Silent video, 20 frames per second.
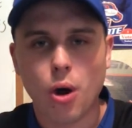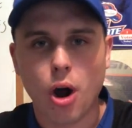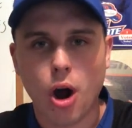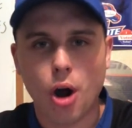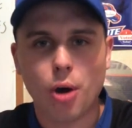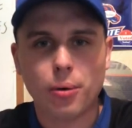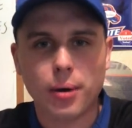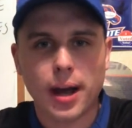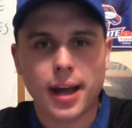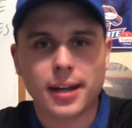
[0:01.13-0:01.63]

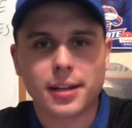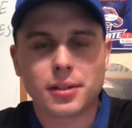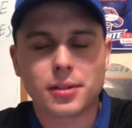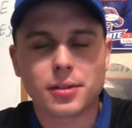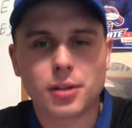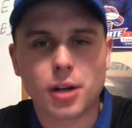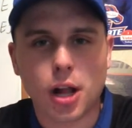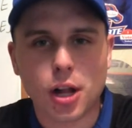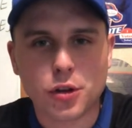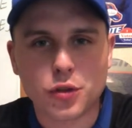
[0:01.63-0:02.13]
All right,
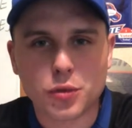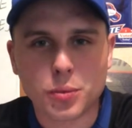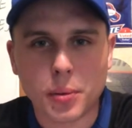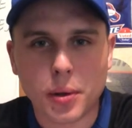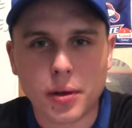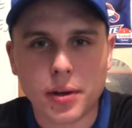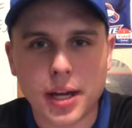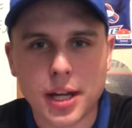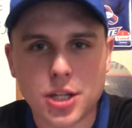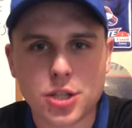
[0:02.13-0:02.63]
College
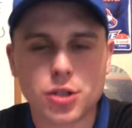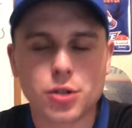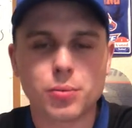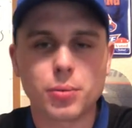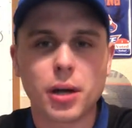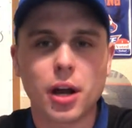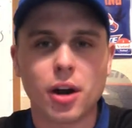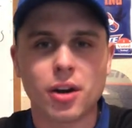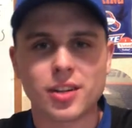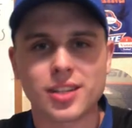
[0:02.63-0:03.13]
Football Nation,
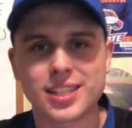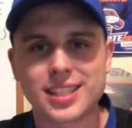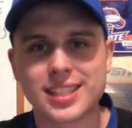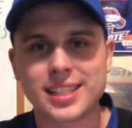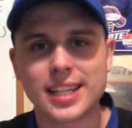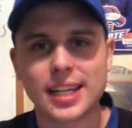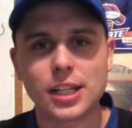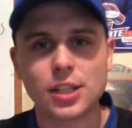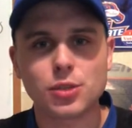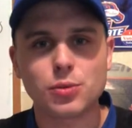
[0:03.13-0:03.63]
we are
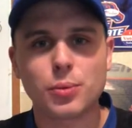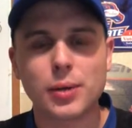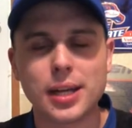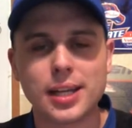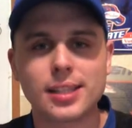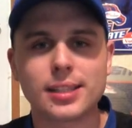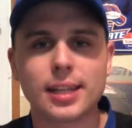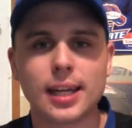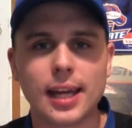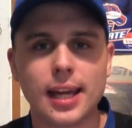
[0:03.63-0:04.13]
6
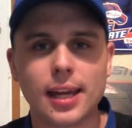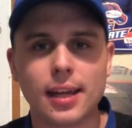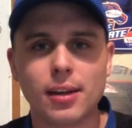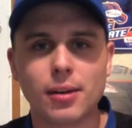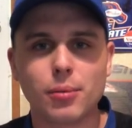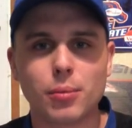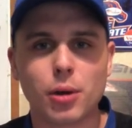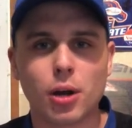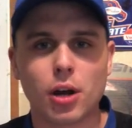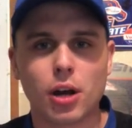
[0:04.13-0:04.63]
weeks
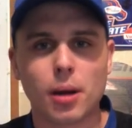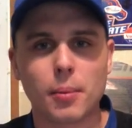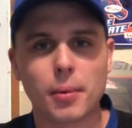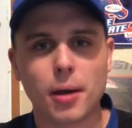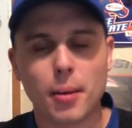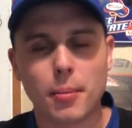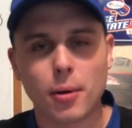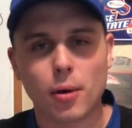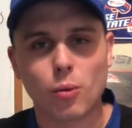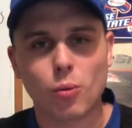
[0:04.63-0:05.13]
in. We are
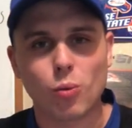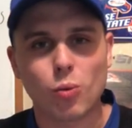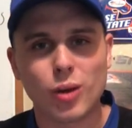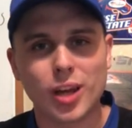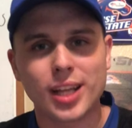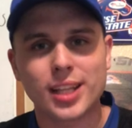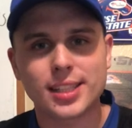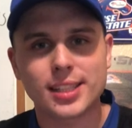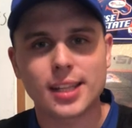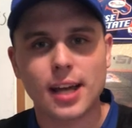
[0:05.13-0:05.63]
coming up on
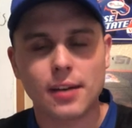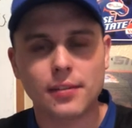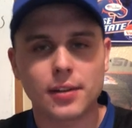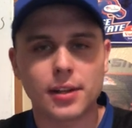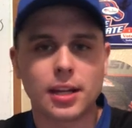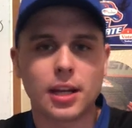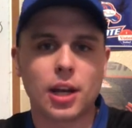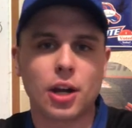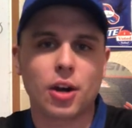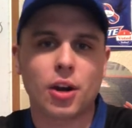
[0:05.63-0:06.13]
week
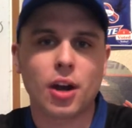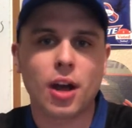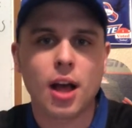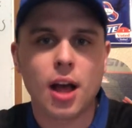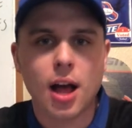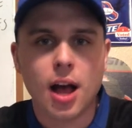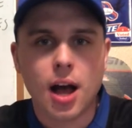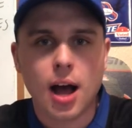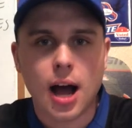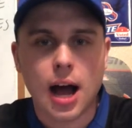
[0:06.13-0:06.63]
7 here.
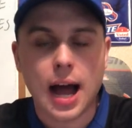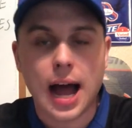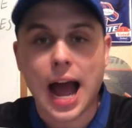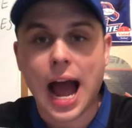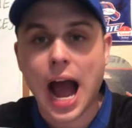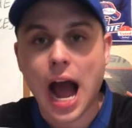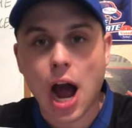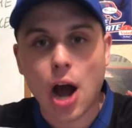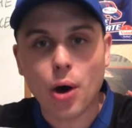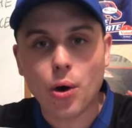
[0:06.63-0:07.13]

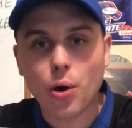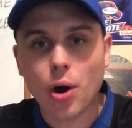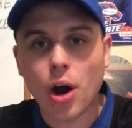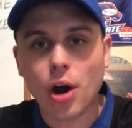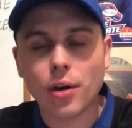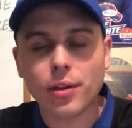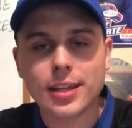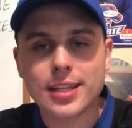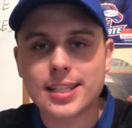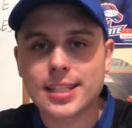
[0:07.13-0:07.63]
How
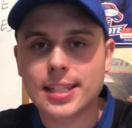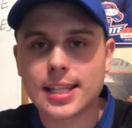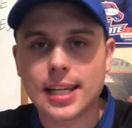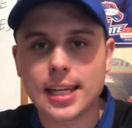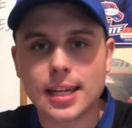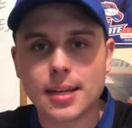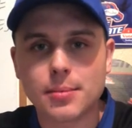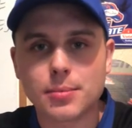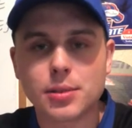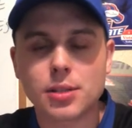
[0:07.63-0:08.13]
are these
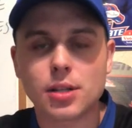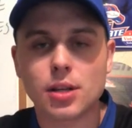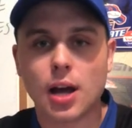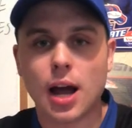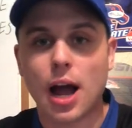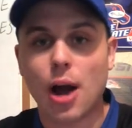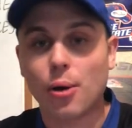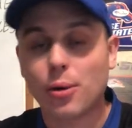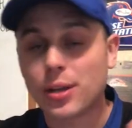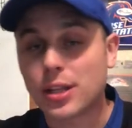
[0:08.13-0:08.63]
teams,
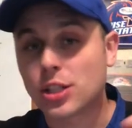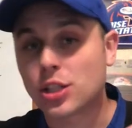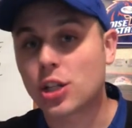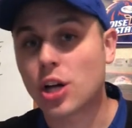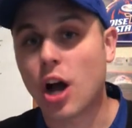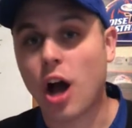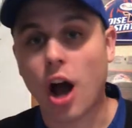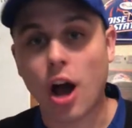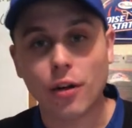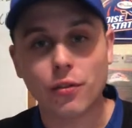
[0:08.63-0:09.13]
how are these
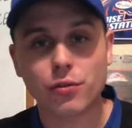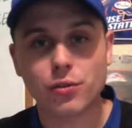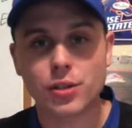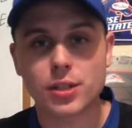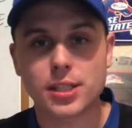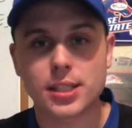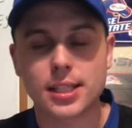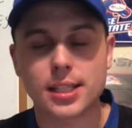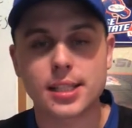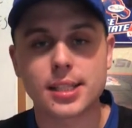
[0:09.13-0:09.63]

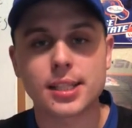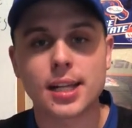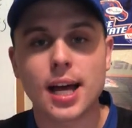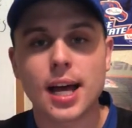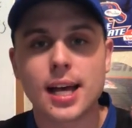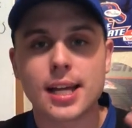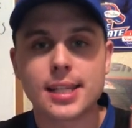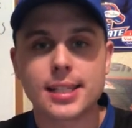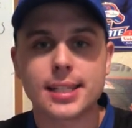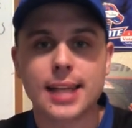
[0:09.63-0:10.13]
conferences
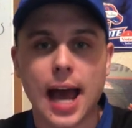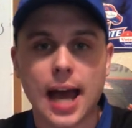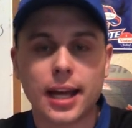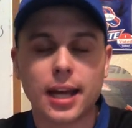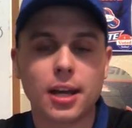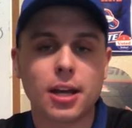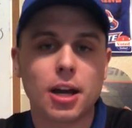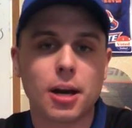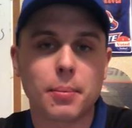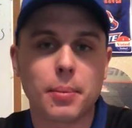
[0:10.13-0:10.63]

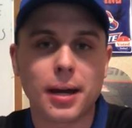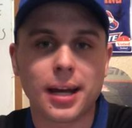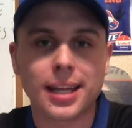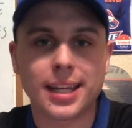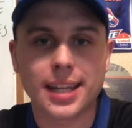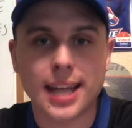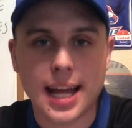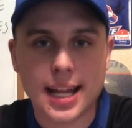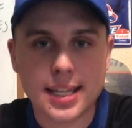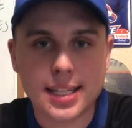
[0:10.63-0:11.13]
stacking up
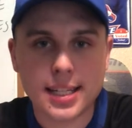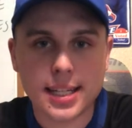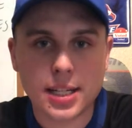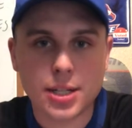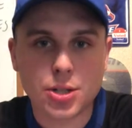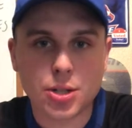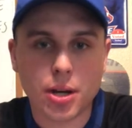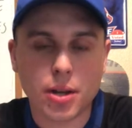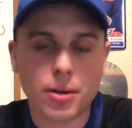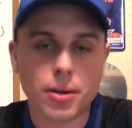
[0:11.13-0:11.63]
against
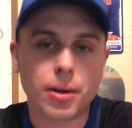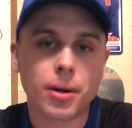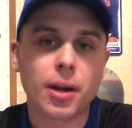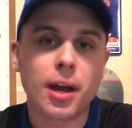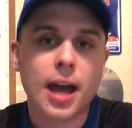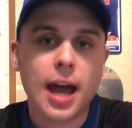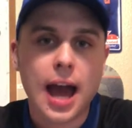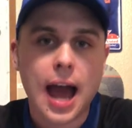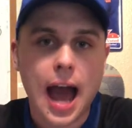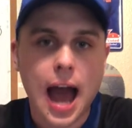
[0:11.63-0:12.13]
each other
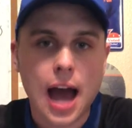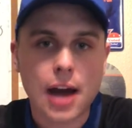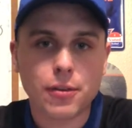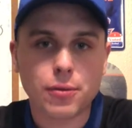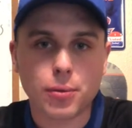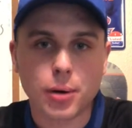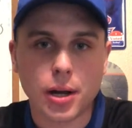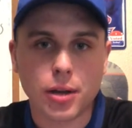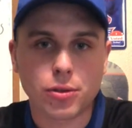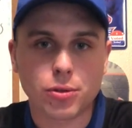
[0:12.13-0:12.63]

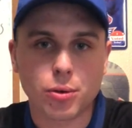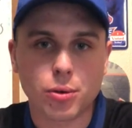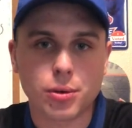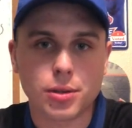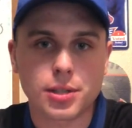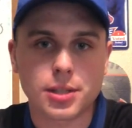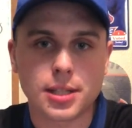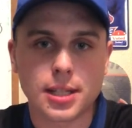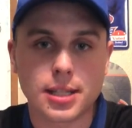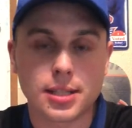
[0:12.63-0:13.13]
halfway through
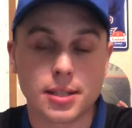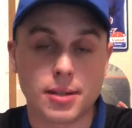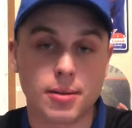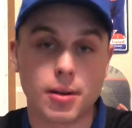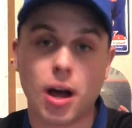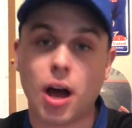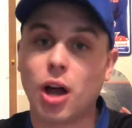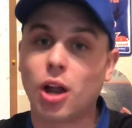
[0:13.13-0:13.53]
the season?